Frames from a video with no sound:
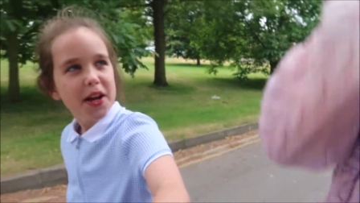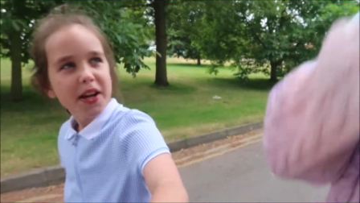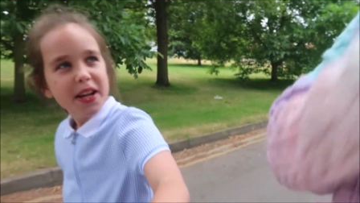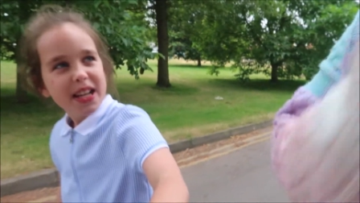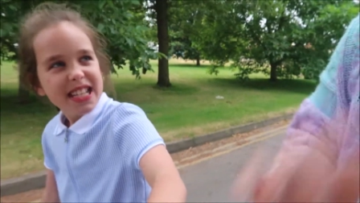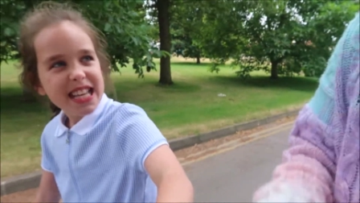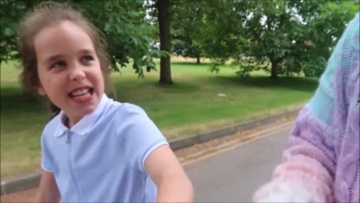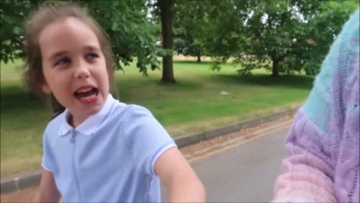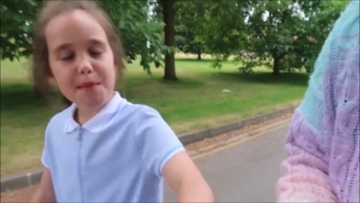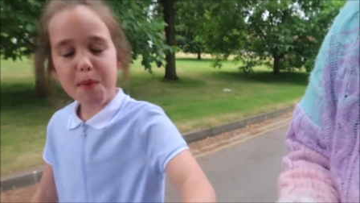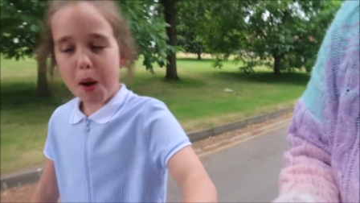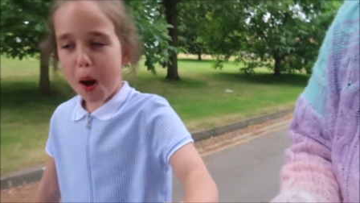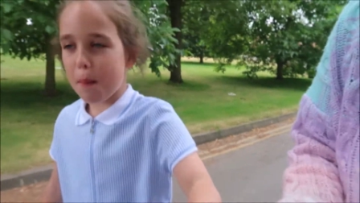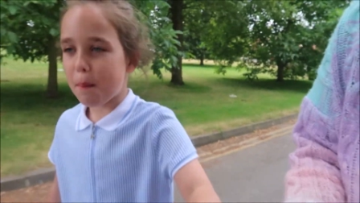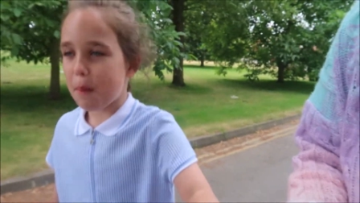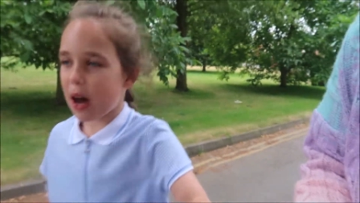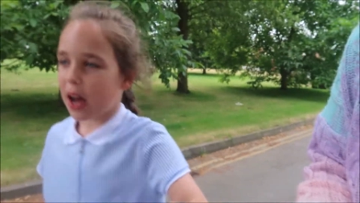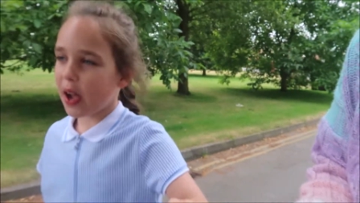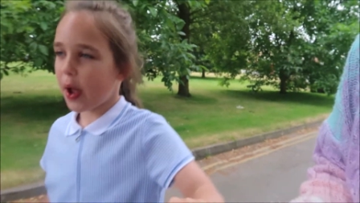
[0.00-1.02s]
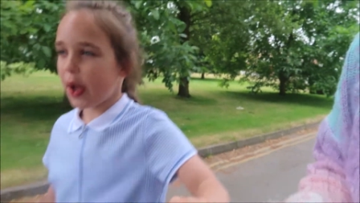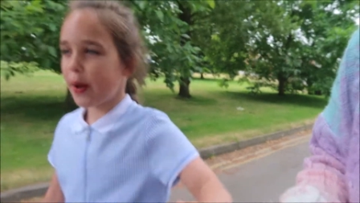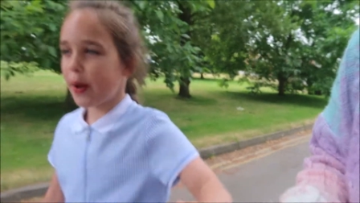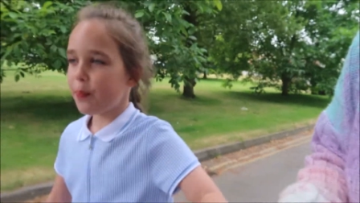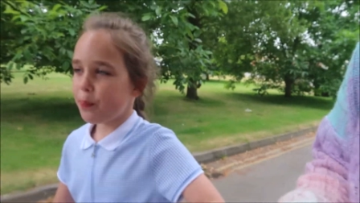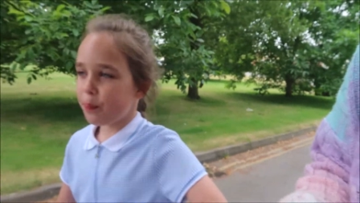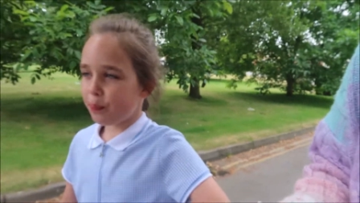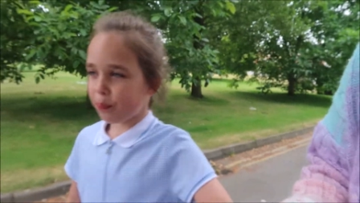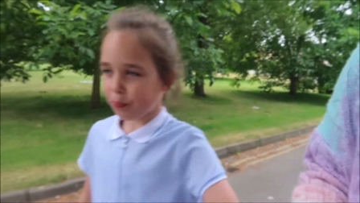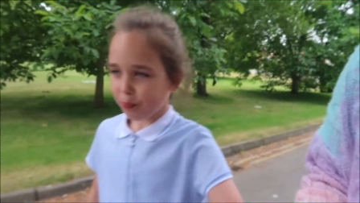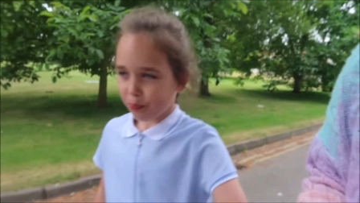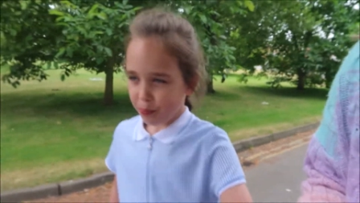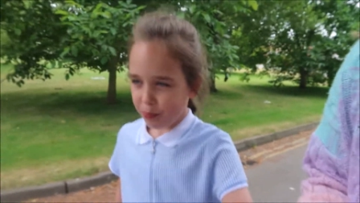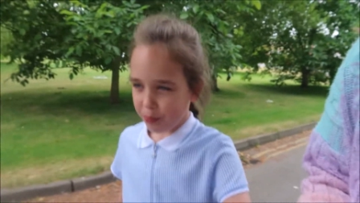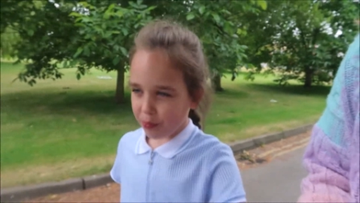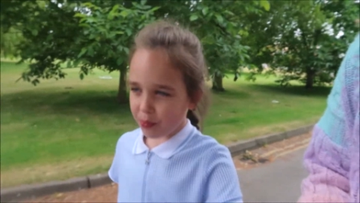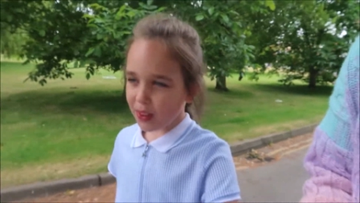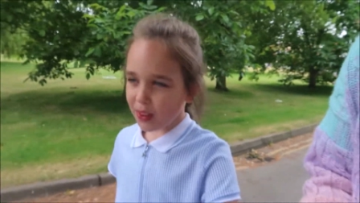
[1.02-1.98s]
Yeah, there's a couple, weren't there, in
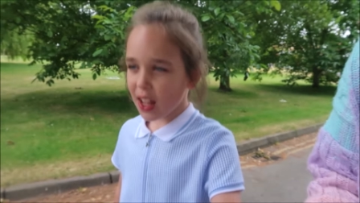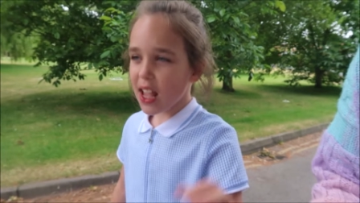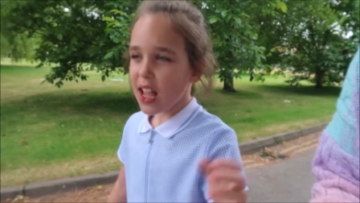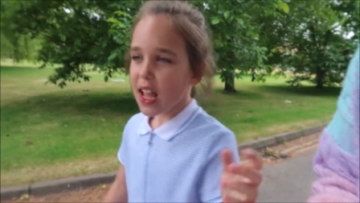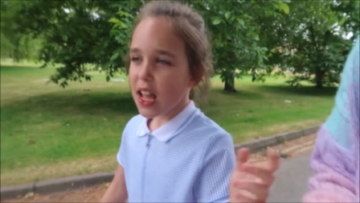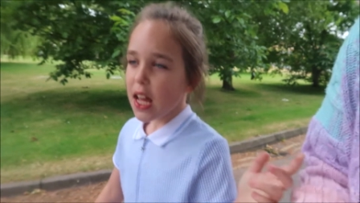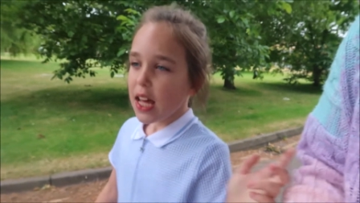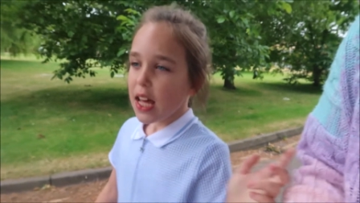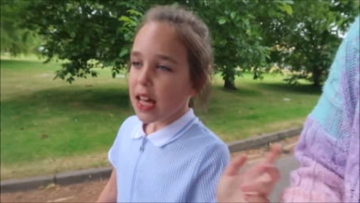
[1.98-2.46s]
year 5?